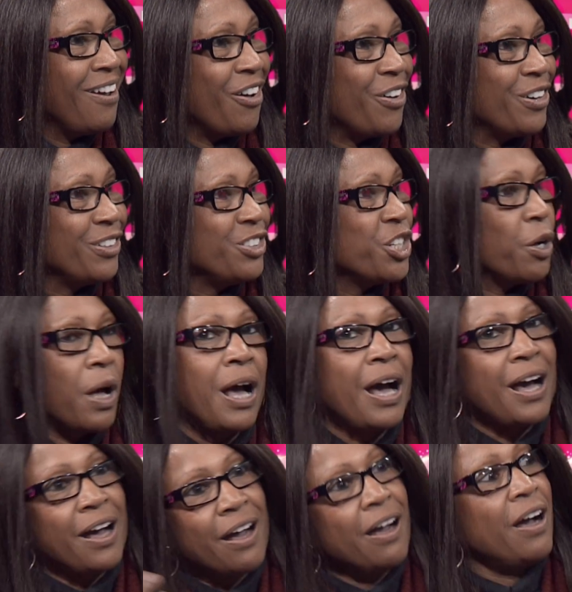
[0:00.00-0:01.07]
Or, you know, ha
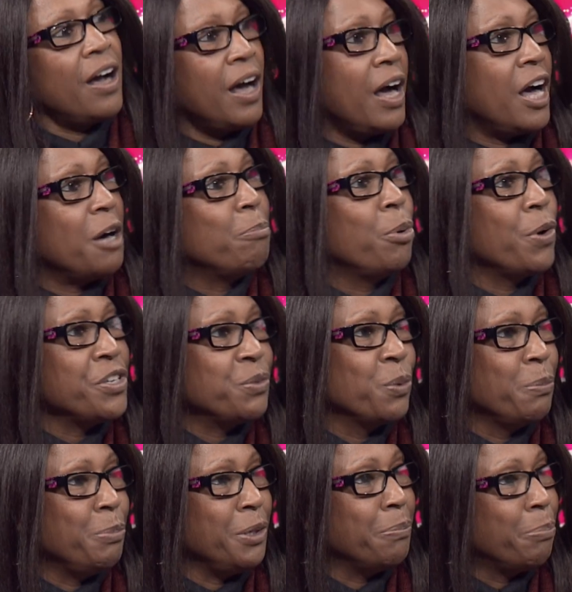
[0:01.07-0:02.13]
ha ha, boys will
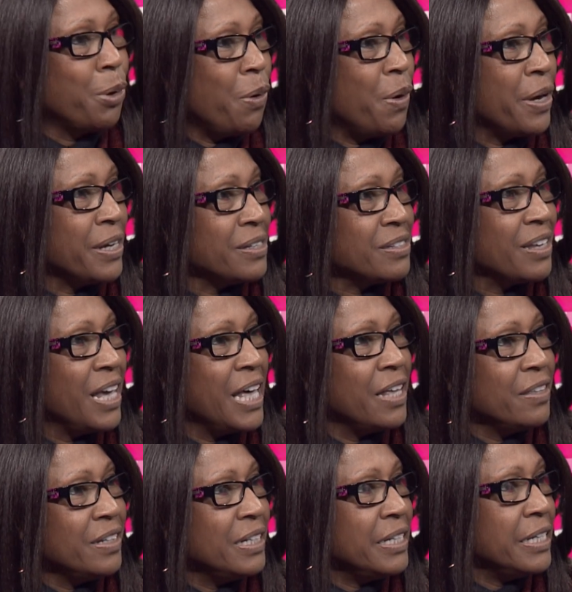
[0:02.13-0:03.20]
be boys.
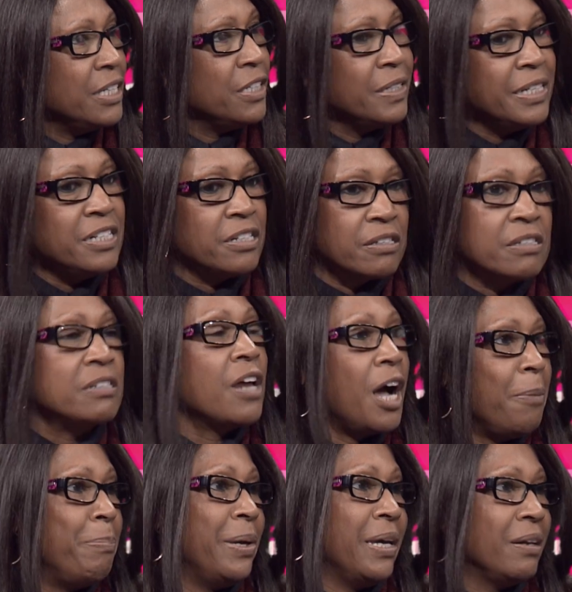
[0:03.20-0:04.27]
You need to
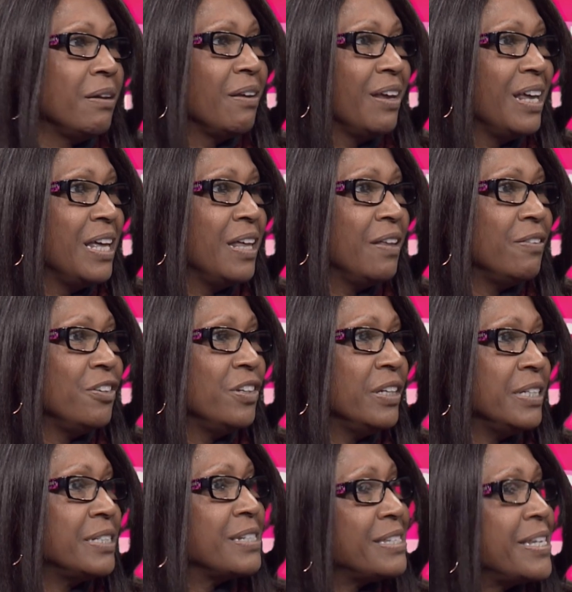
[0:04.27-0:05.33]
stop it. You
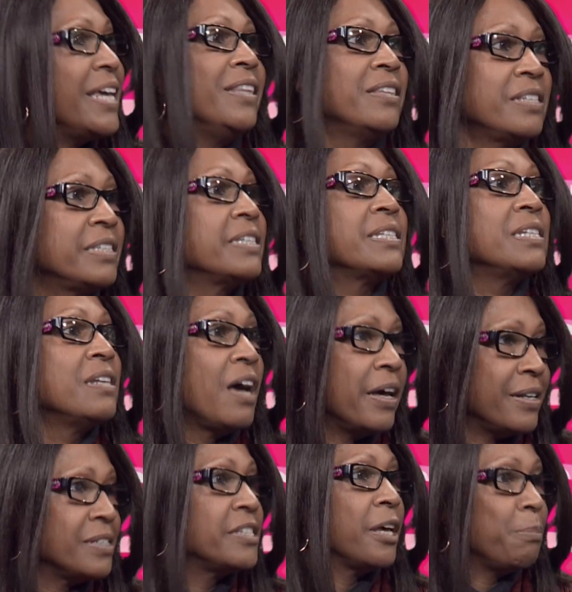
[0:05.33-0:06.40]
need to say this is not
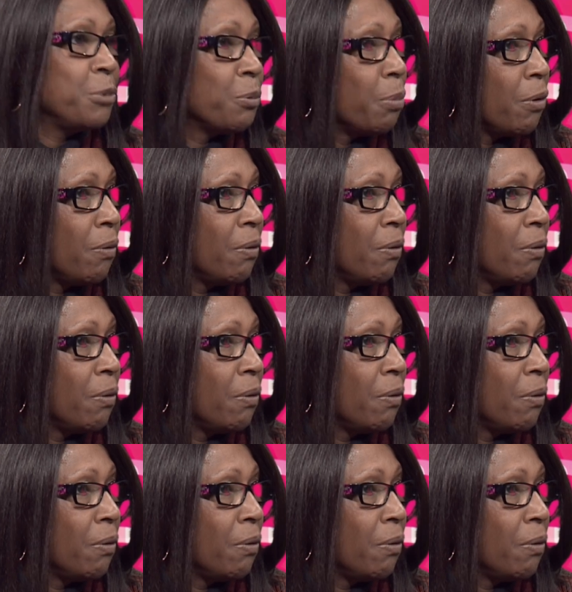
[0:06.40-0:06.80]
acceptable.